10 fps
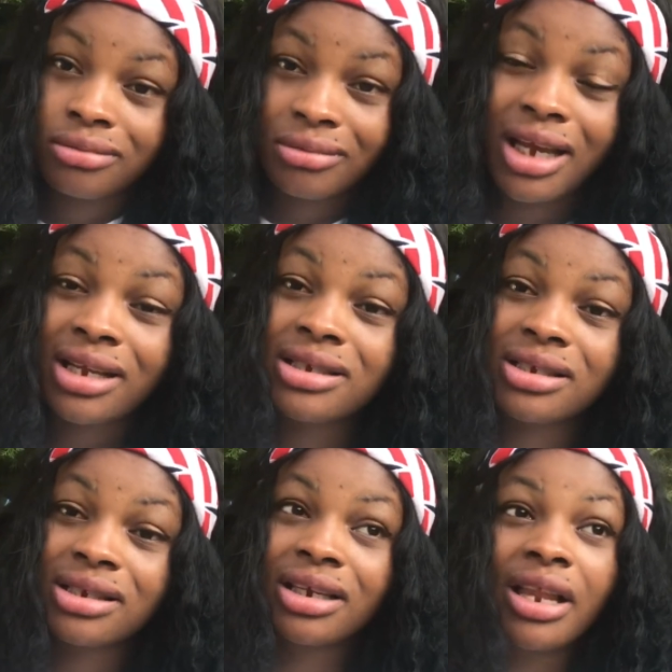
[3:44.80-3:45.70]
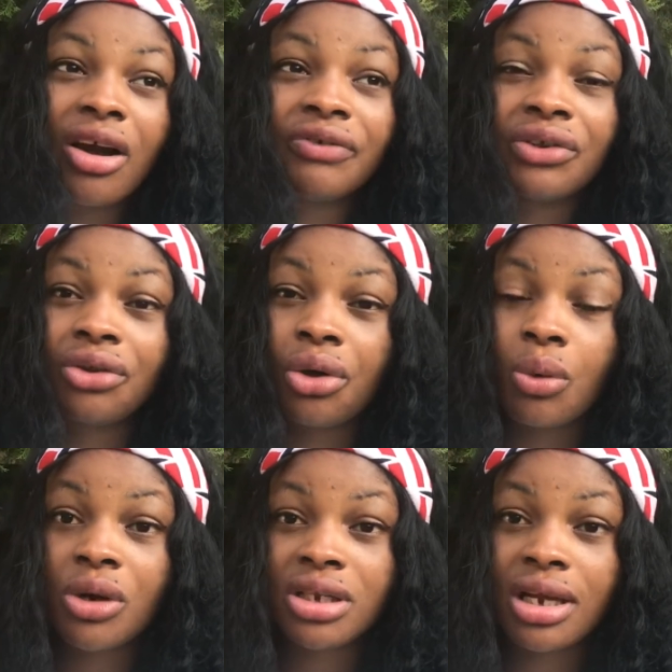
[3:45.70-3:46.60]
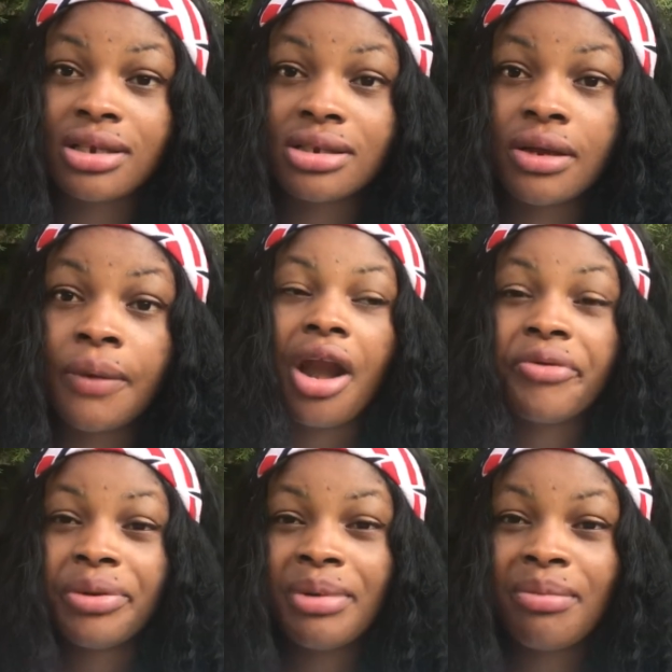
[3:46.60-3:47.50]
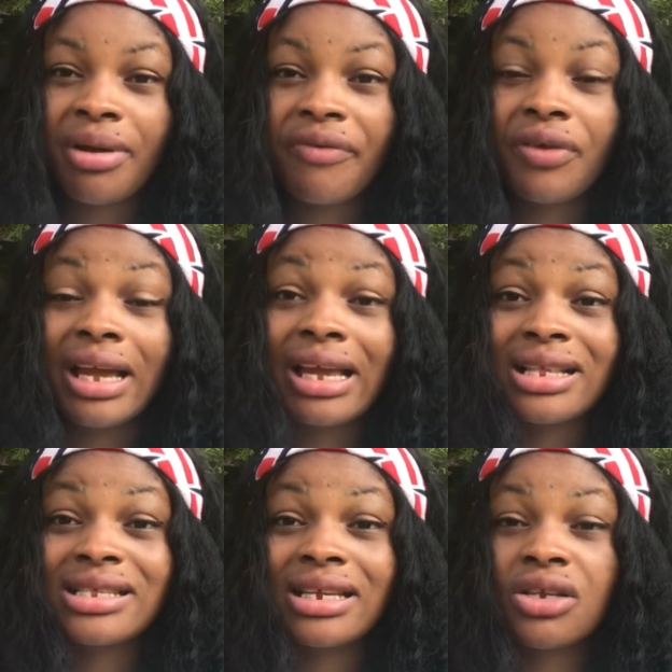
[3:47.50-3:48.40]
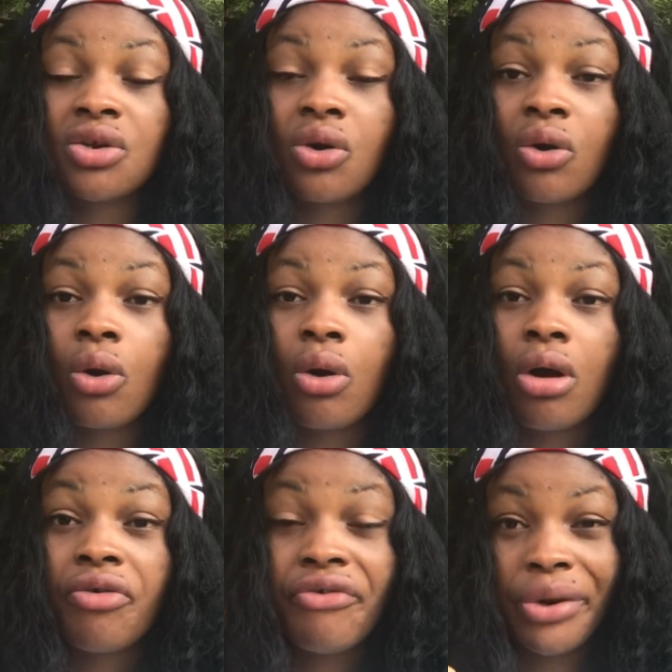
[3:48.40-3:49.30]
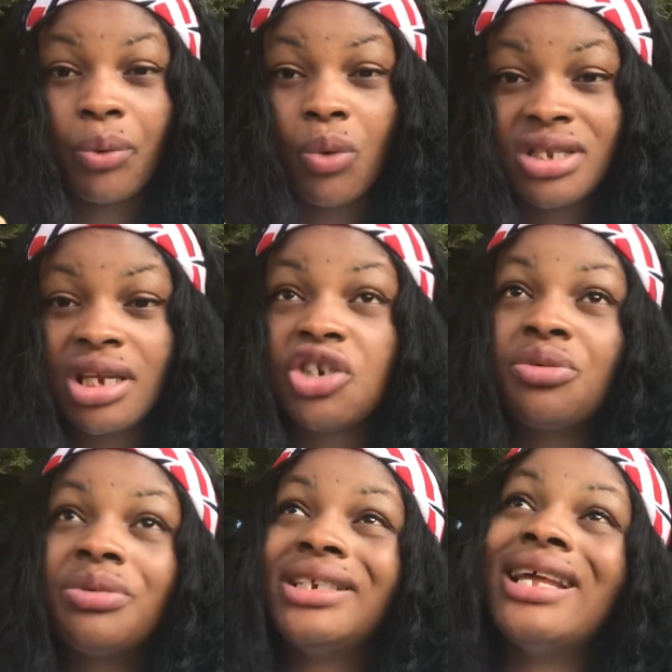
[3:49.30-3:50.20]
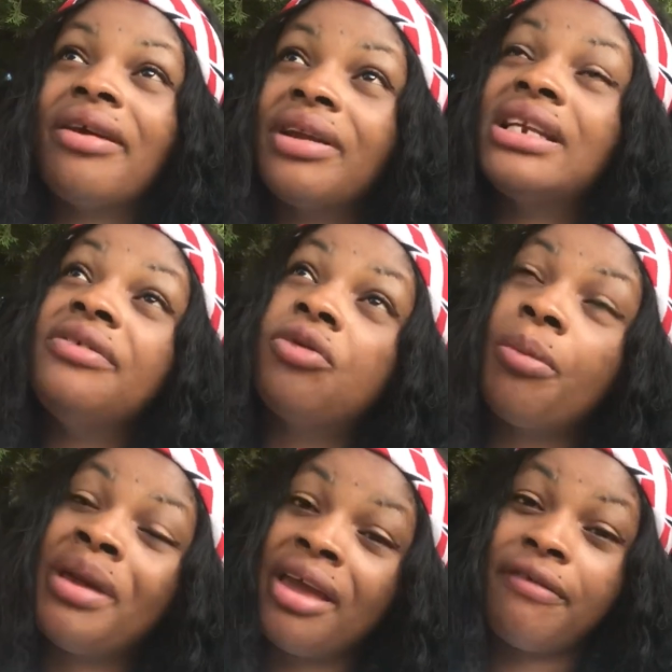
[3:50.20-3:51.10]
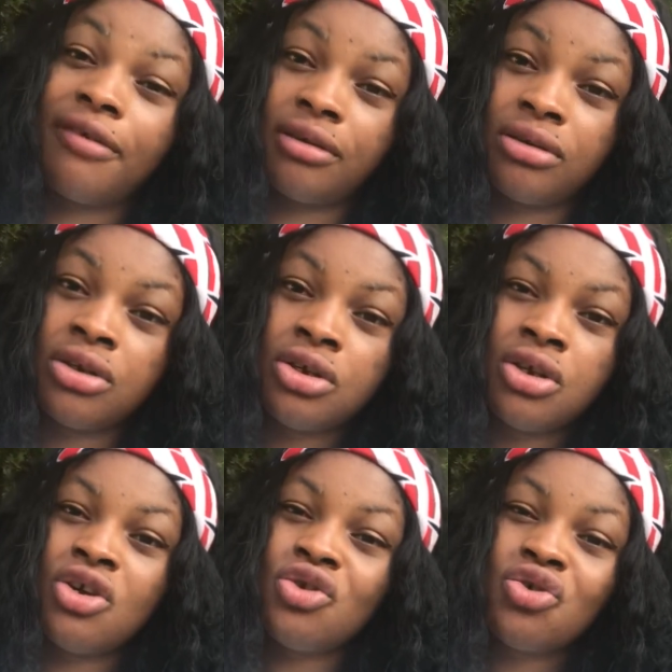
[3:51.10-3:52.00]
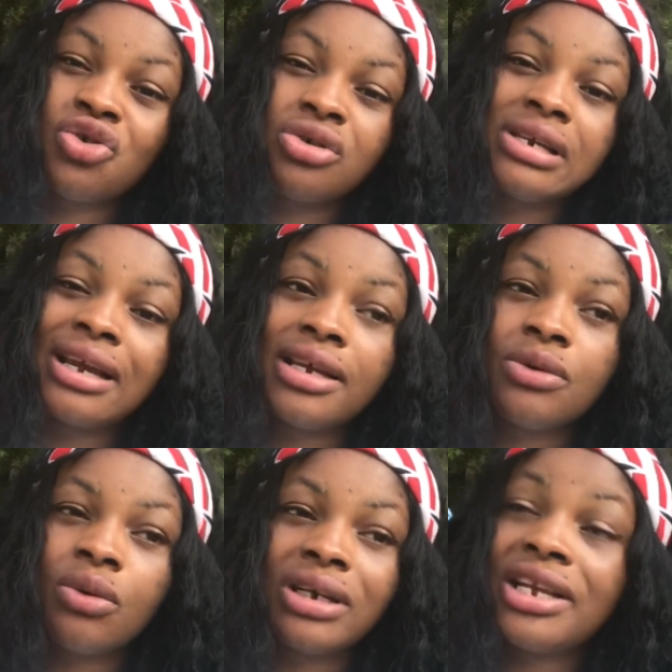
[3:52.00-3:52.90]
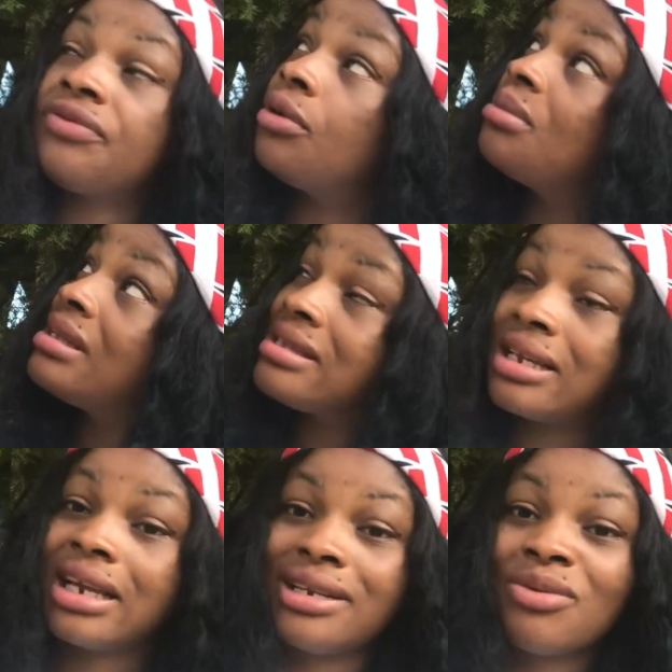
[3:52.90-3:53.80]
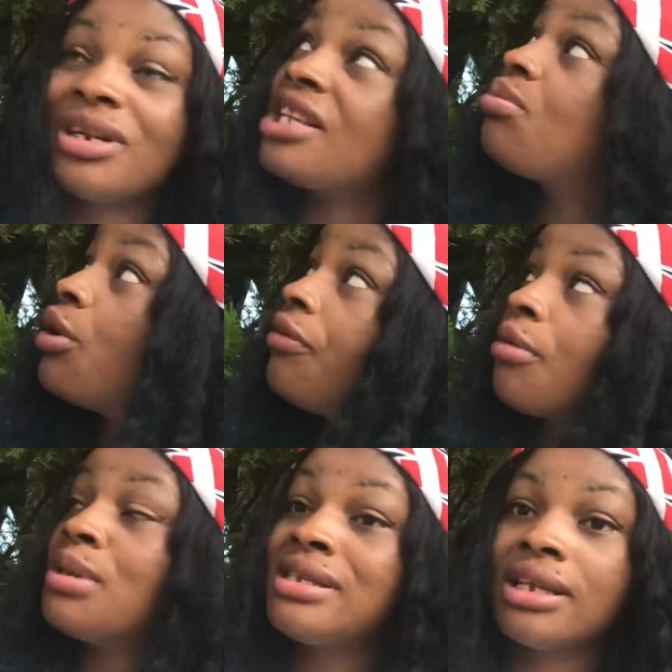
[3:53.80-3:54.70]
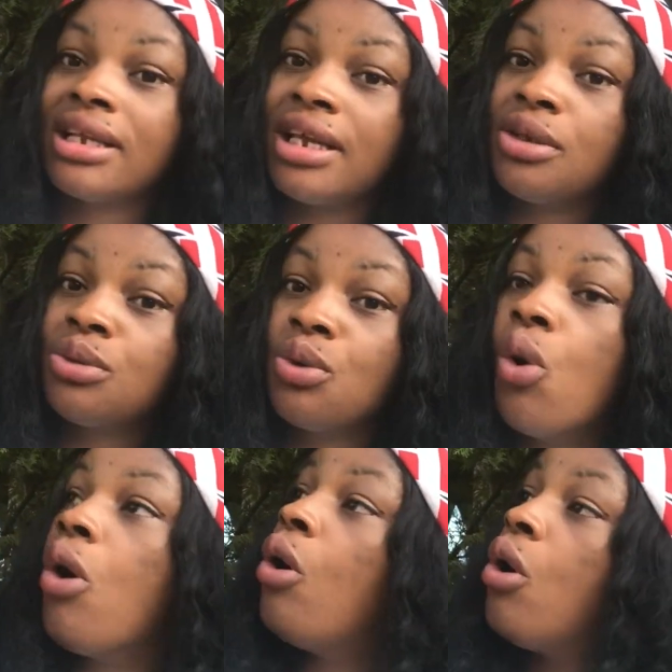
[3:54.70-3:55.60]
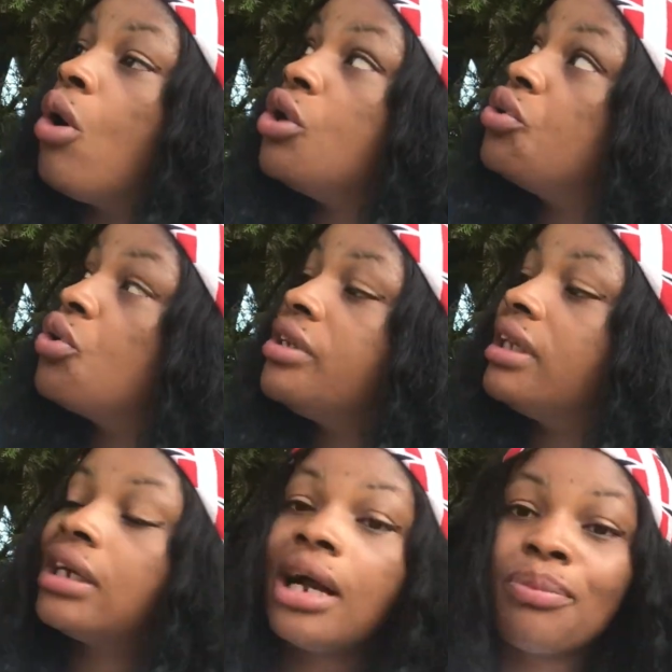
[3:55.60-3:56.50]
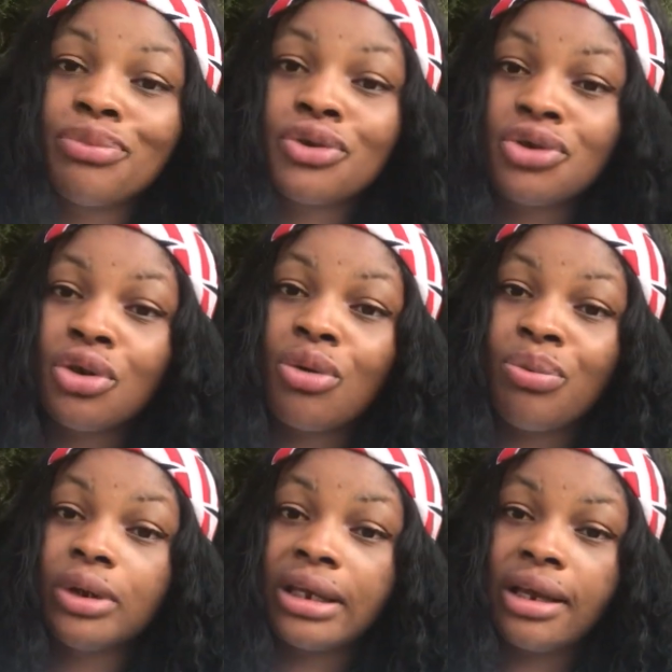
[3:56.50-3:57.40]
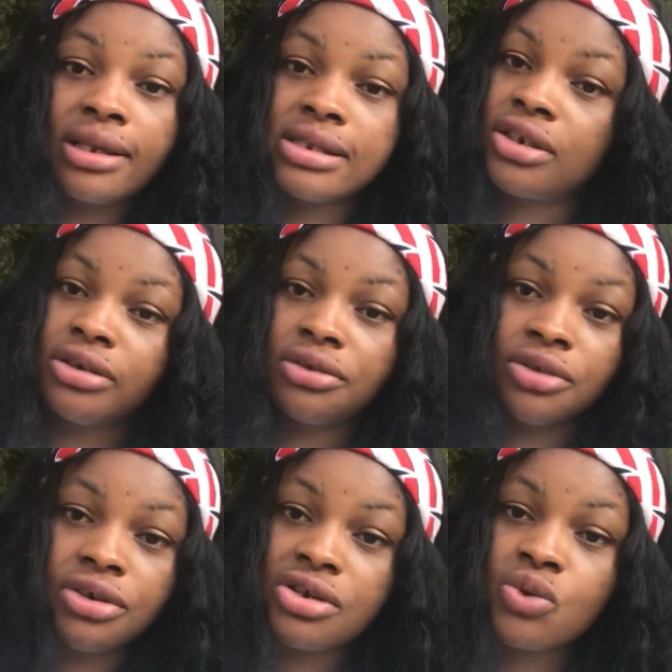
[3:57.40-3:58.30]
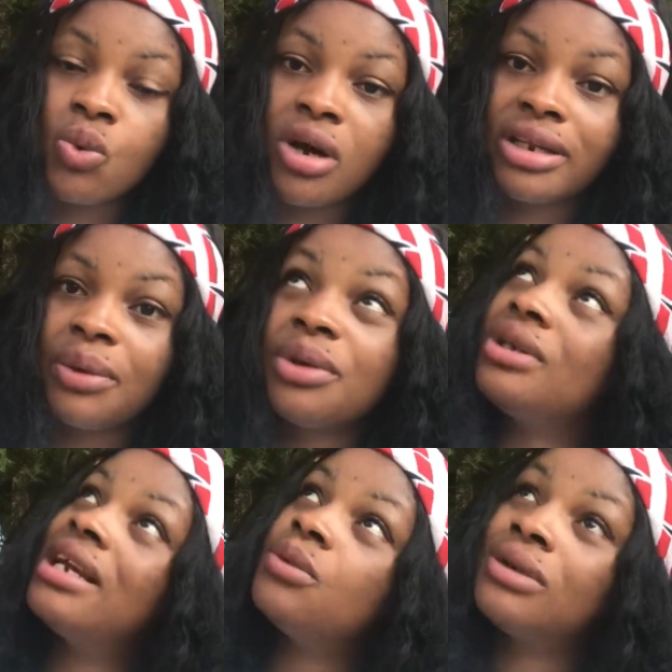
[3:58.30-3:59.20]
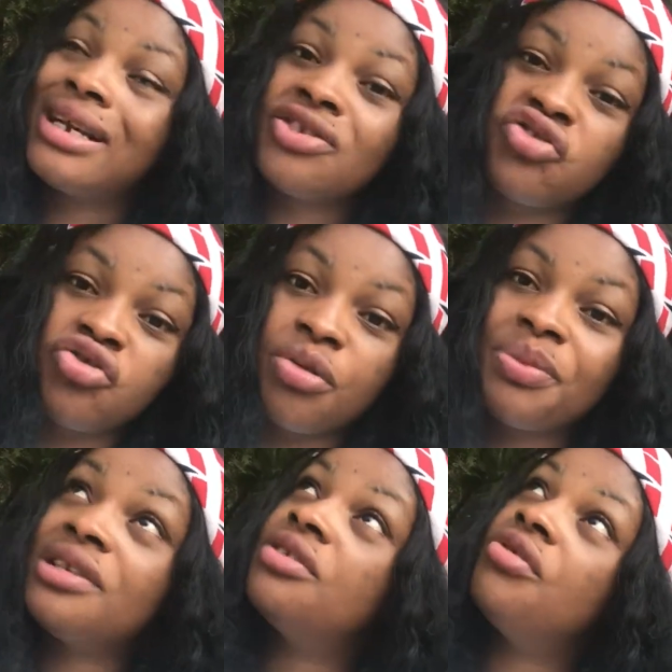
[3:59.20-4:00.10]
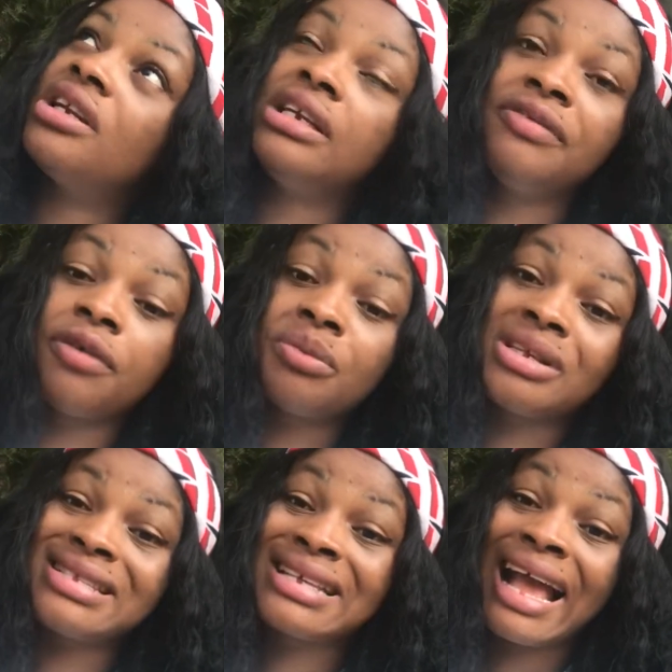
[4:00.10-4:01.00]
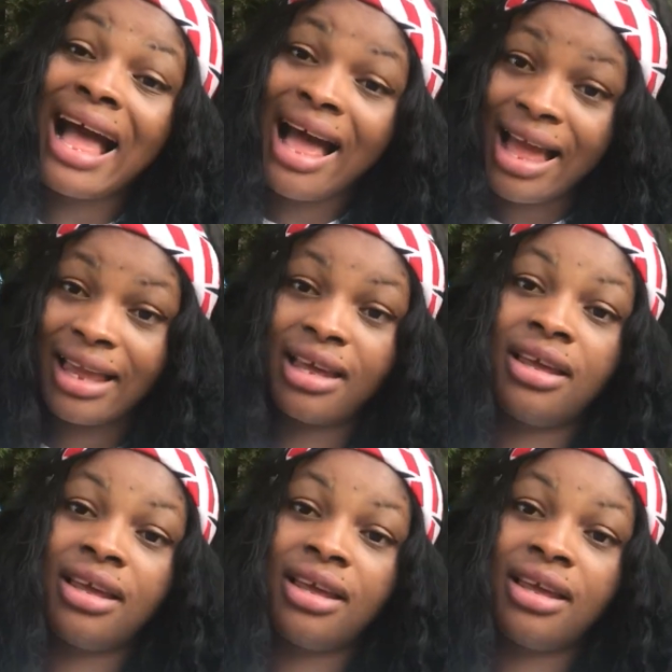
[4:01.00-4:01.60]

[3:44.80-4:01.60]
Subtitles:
Get either of the 3 waters. And remember, if you are getting your rainwater, it should be directly from heaven. You shouldn't get the one that's from the zinc, the one that's pouring from the zinc. Then you go there and go and put your bucket. It doesn't work that way. You get the one that is dropping directly from the sky.